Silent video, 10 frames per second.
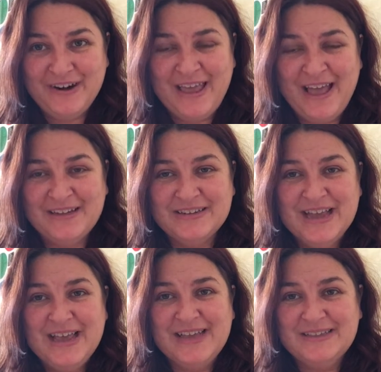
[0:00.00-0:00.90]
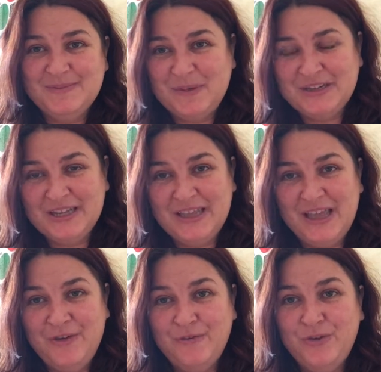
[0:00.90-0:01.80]
run out,
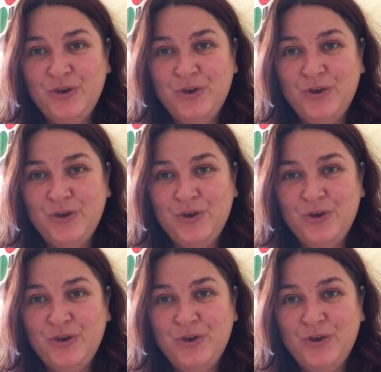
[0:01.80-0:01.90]
especially if